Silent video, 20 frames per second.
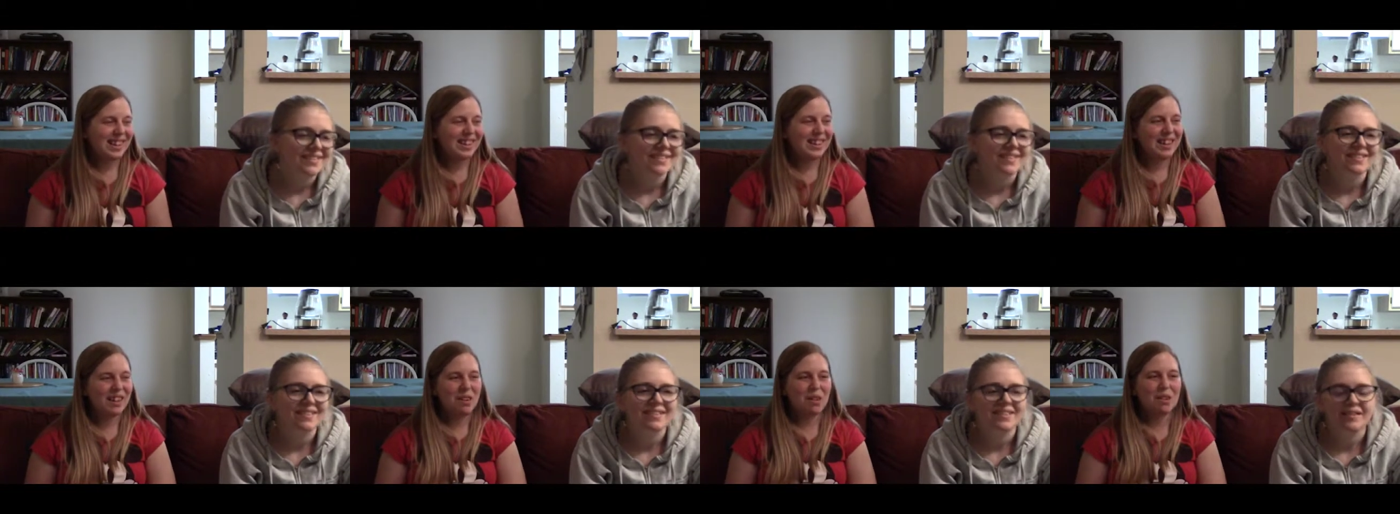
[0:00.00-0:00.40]

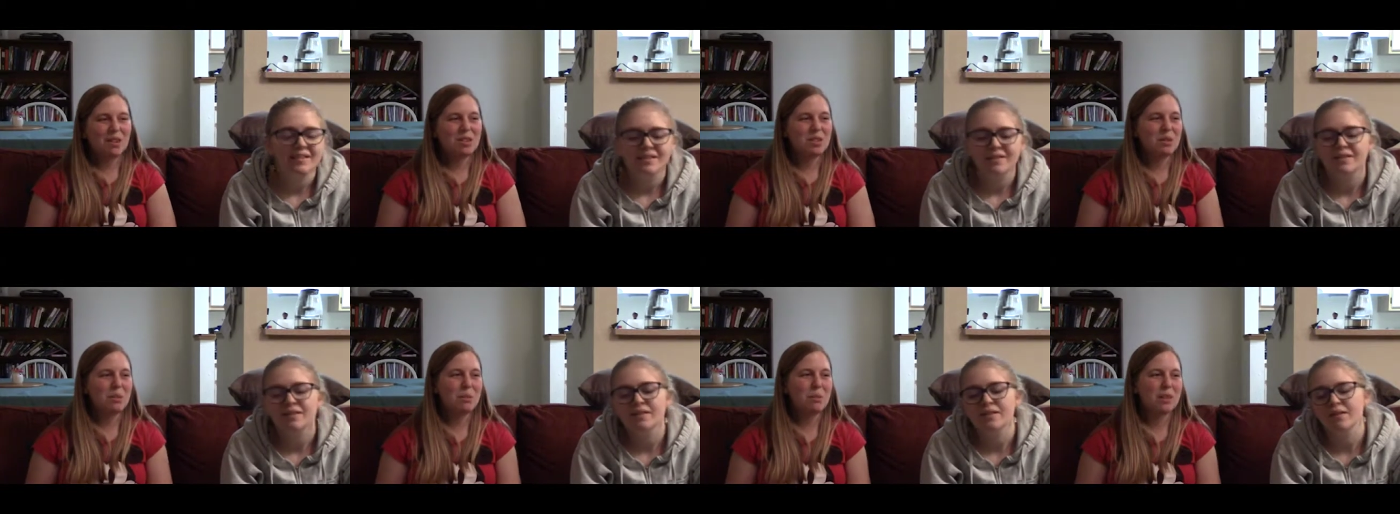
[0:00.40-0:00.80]
Speaker 1: There are
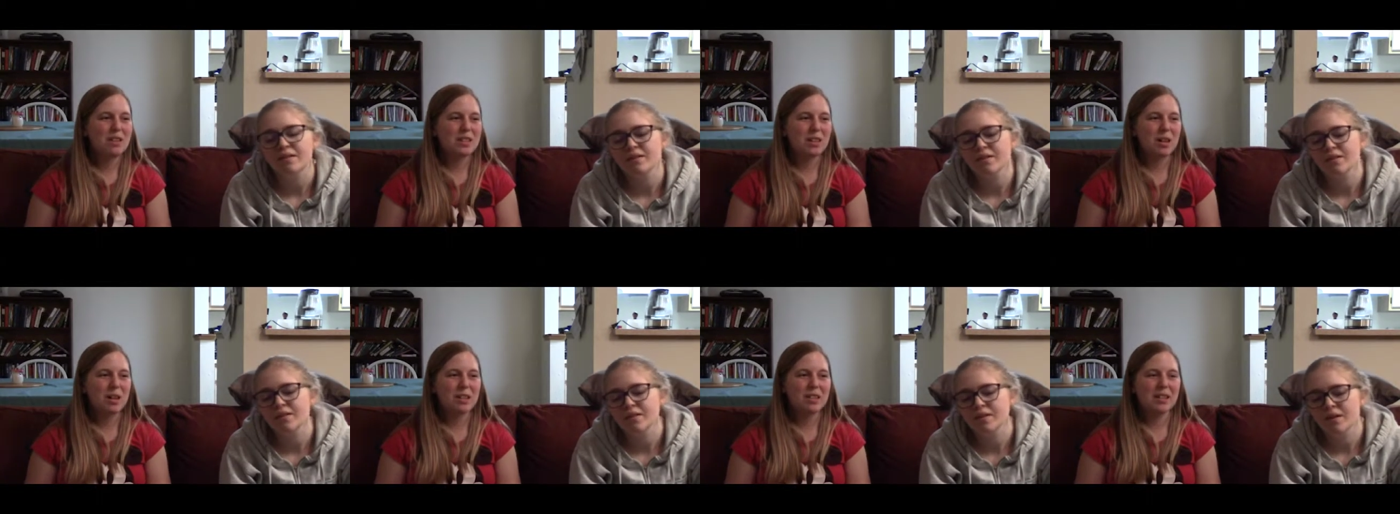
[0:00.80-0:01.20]
so many
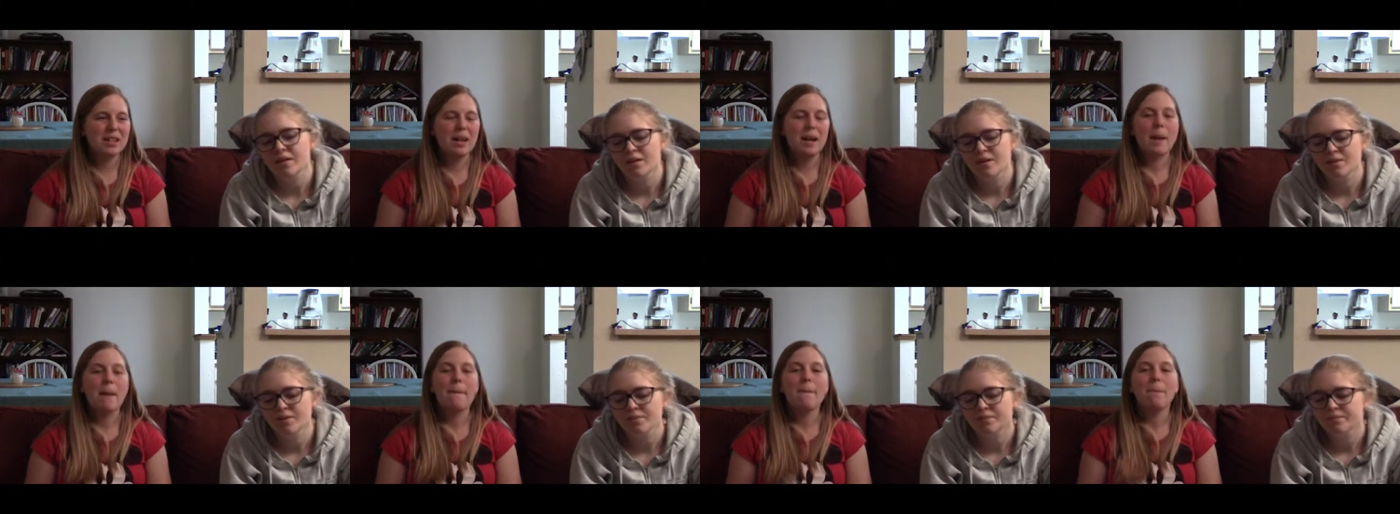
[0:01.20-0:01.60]
songs.
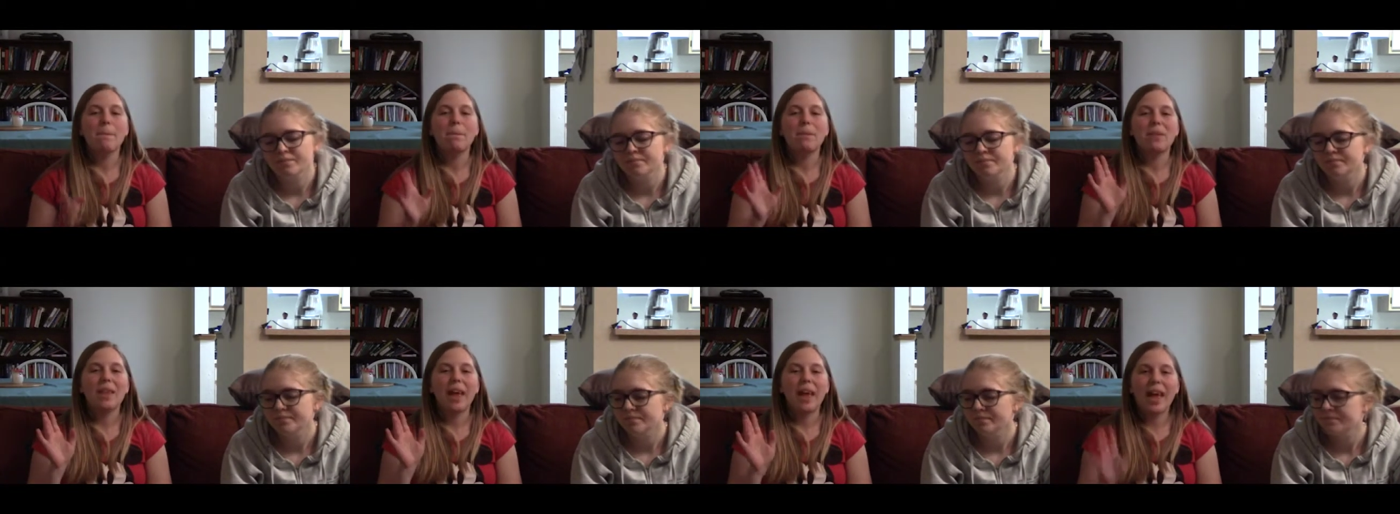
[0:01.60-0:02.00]
Um,
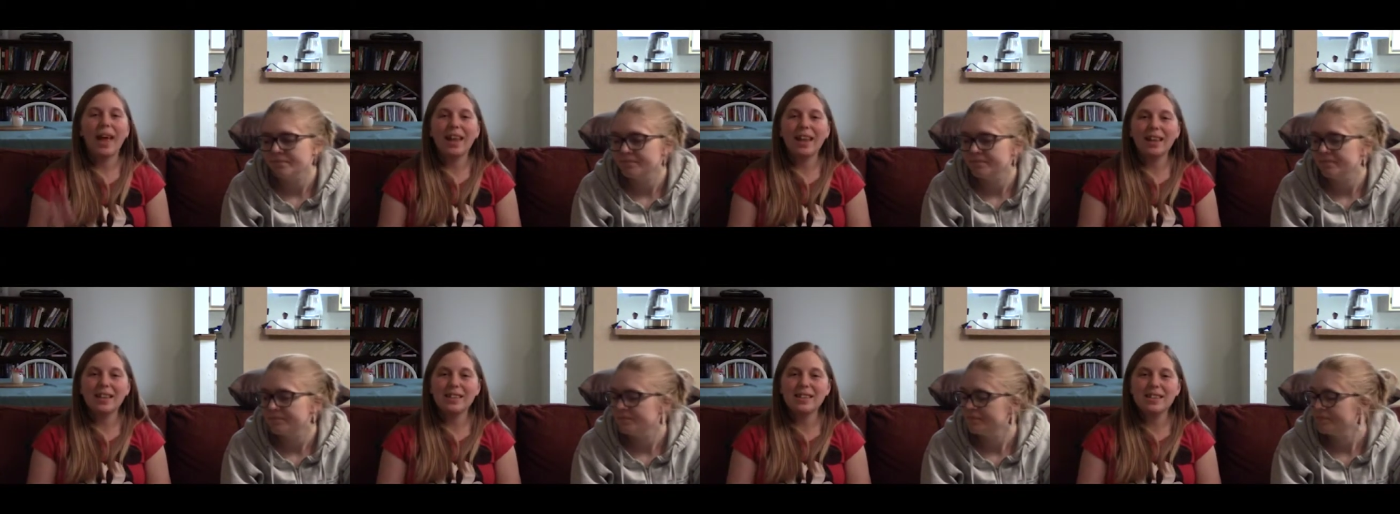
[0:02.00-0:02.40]
and